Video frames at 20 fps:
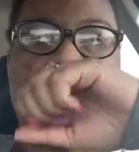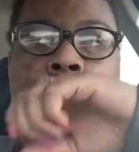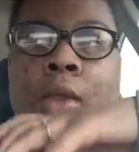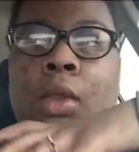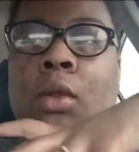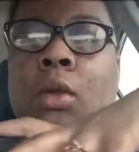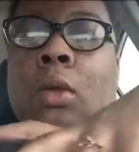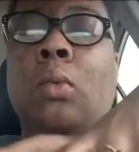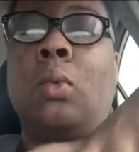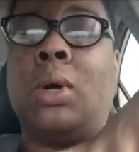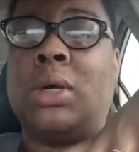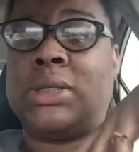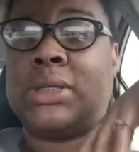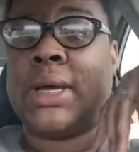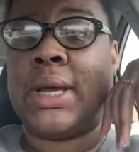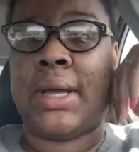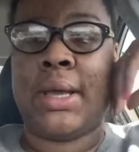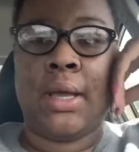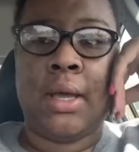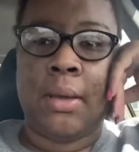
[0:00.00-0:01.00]
once
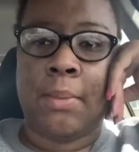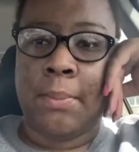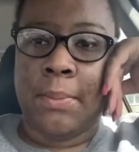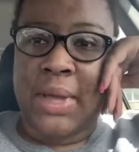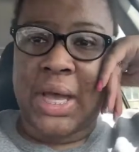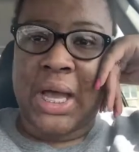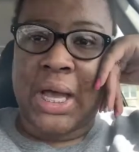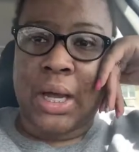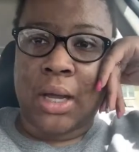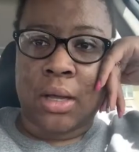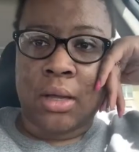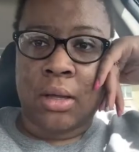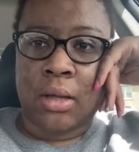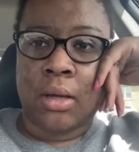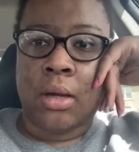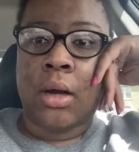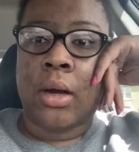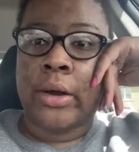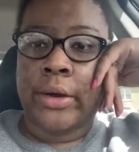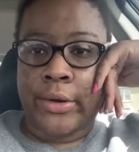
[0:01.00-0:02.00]
I get back
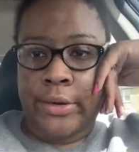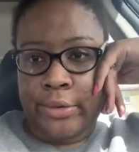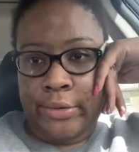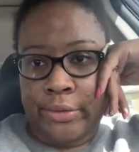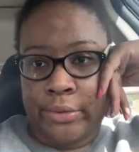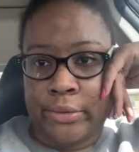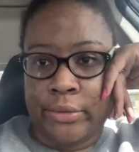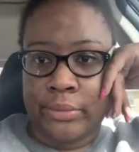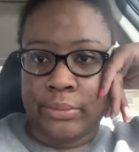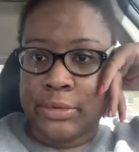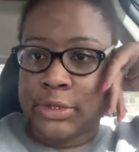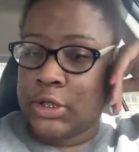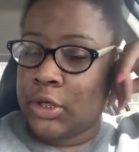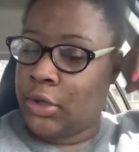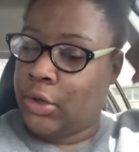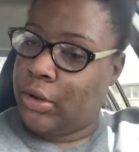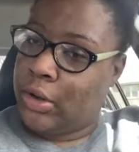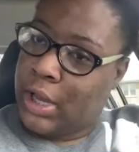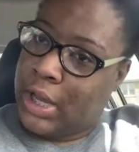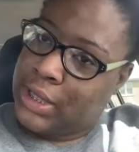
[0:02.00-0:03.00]
home, so
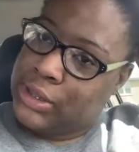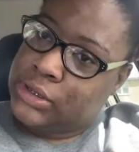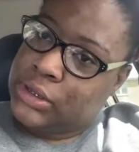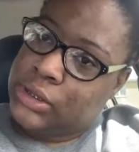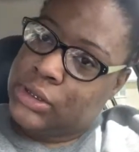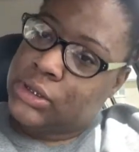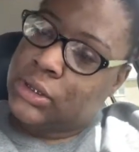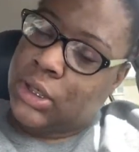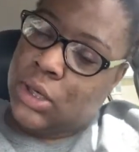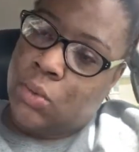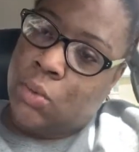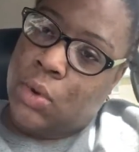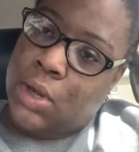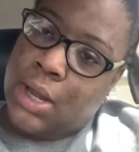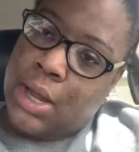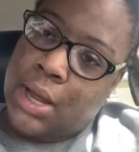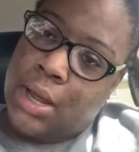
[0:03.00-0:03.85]
you guys can see what I